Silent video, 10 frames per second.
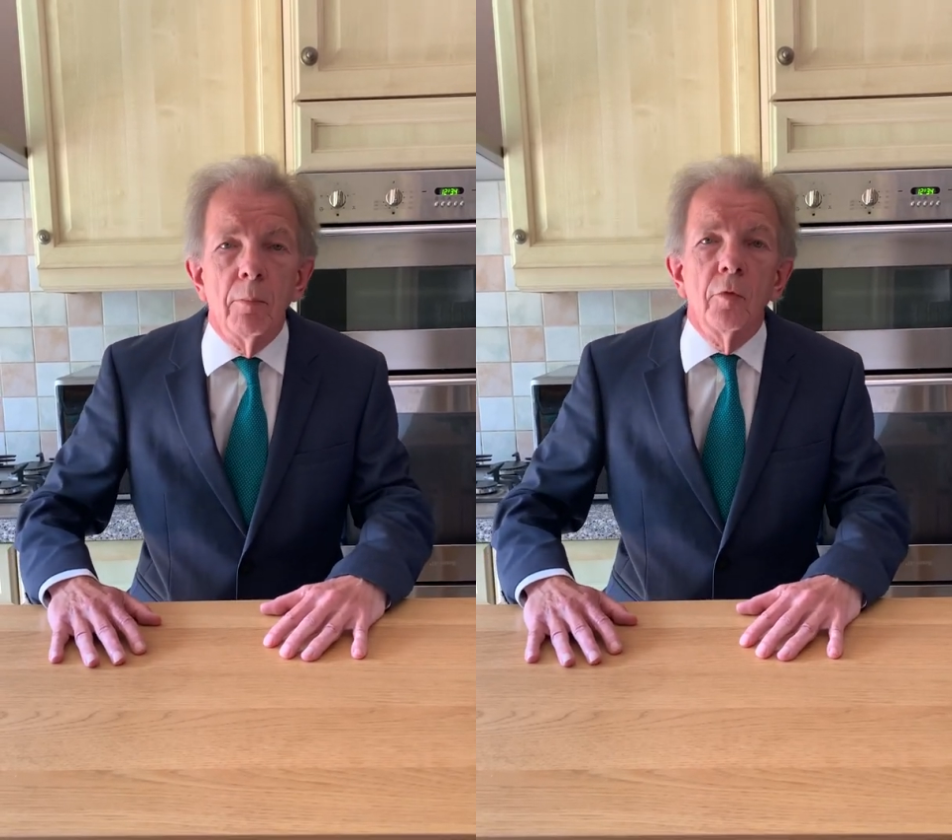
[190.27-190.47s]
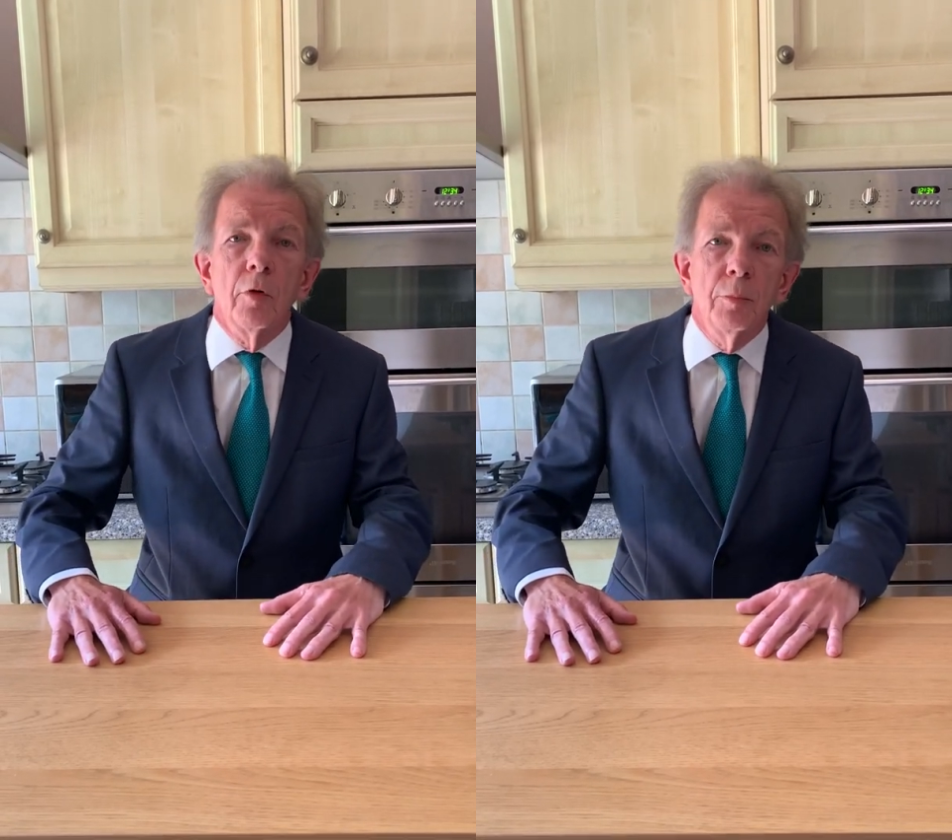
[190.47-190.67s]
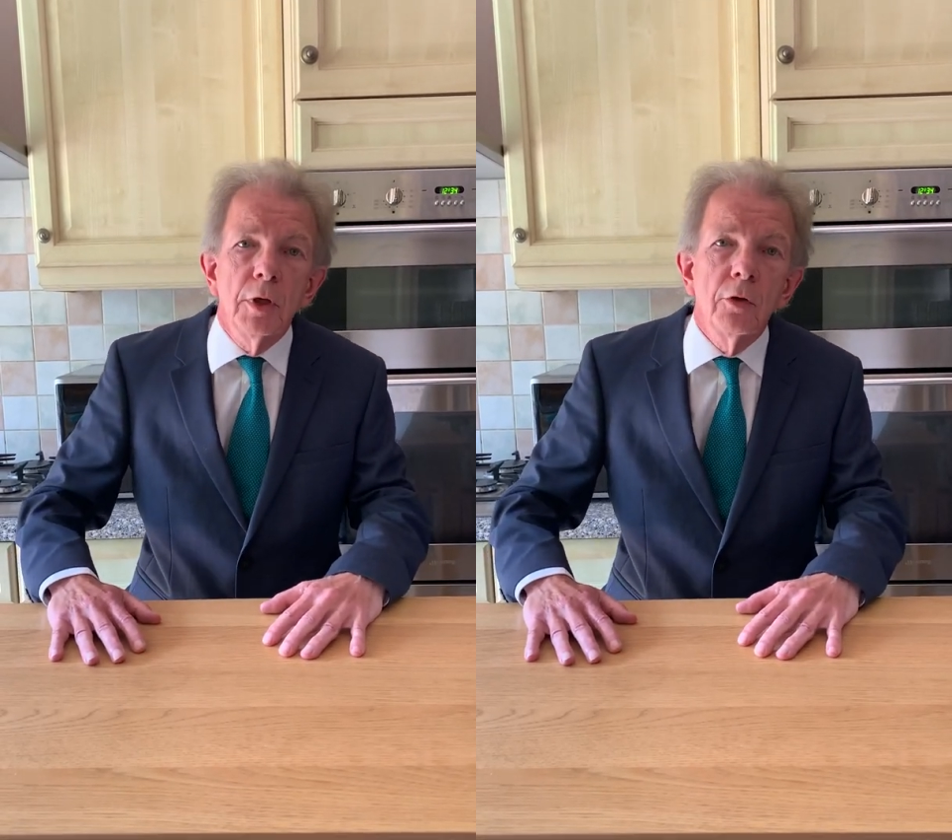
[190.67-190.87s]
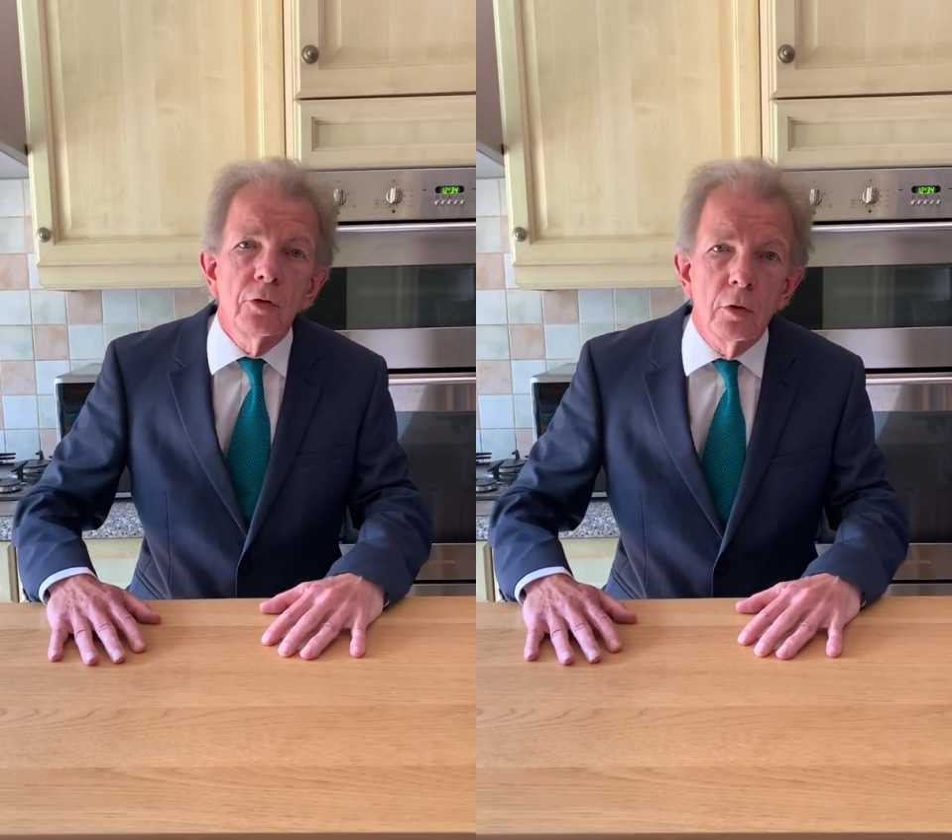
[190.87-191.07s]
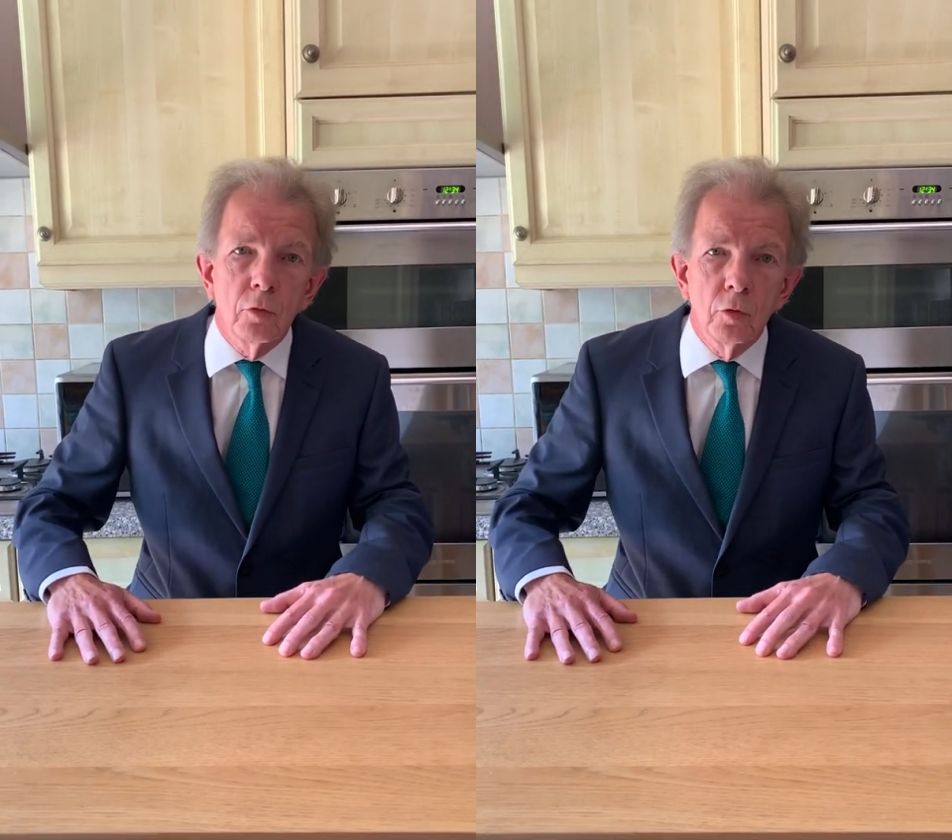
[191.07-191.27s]
for being
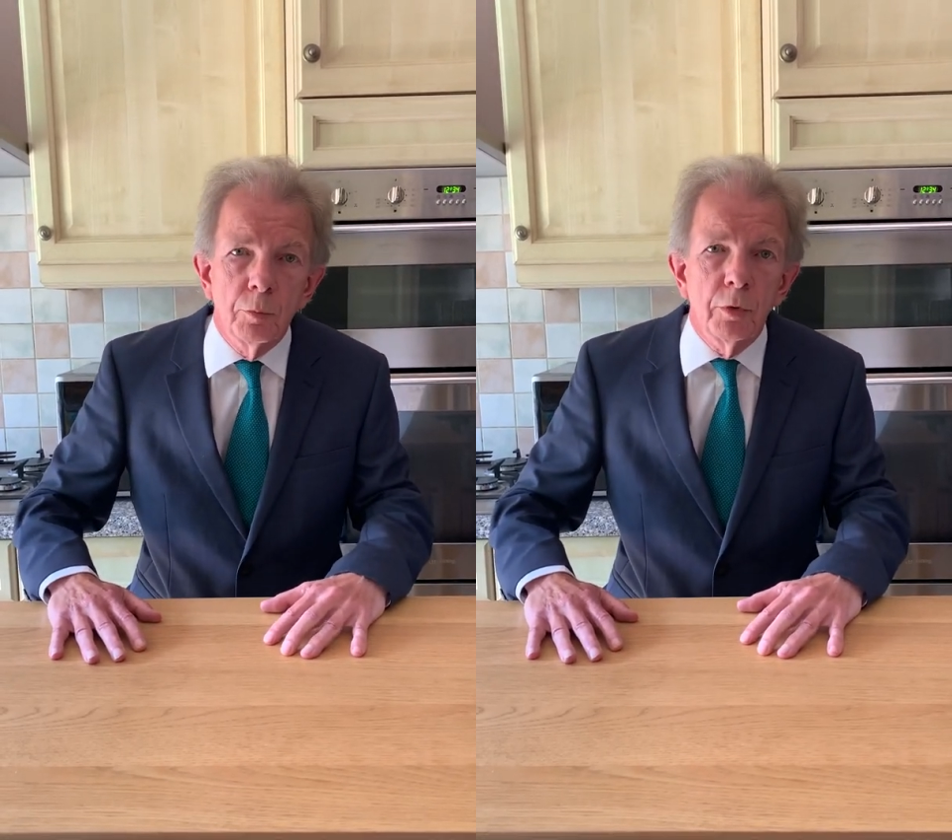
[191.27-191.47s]
so good.